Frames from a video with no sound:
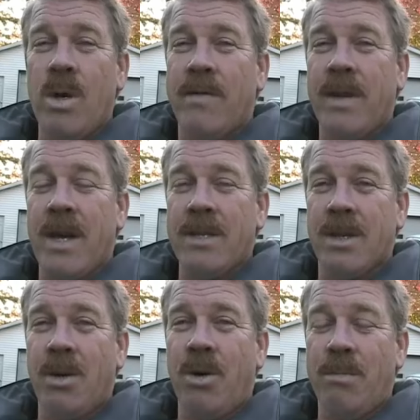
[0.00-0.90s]
would have guessed
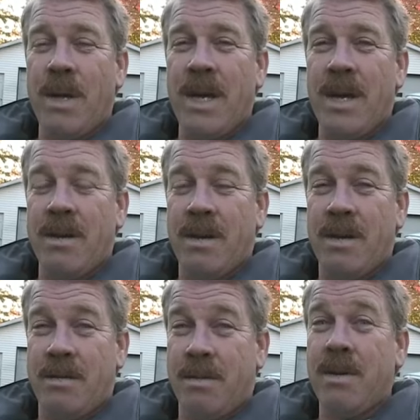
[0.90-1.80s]
an old man
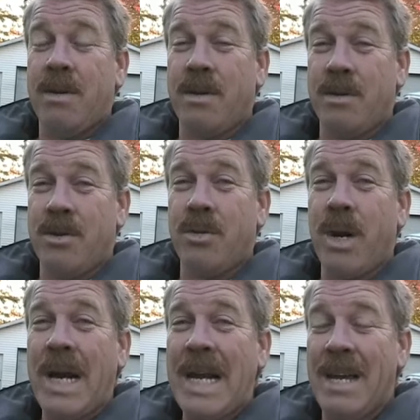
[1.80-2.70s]
as
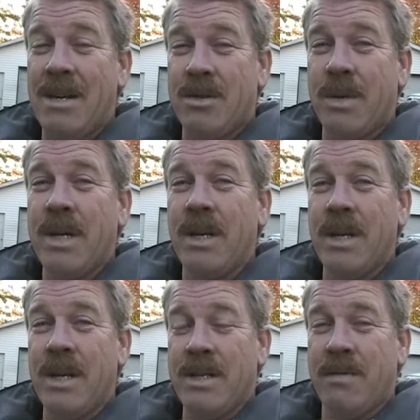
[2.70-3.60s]
gray and as
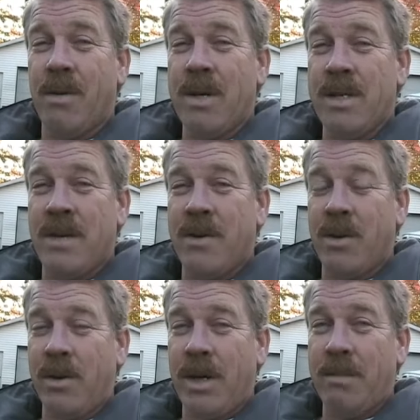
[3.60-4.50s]
wrinkly as a
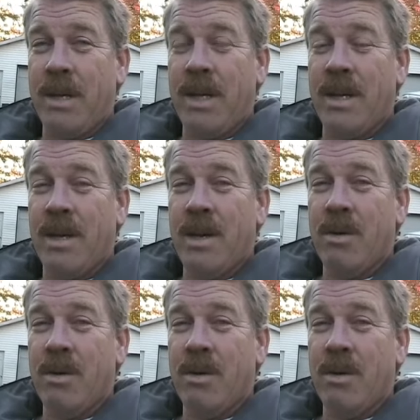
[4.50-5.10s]
47-year-old like me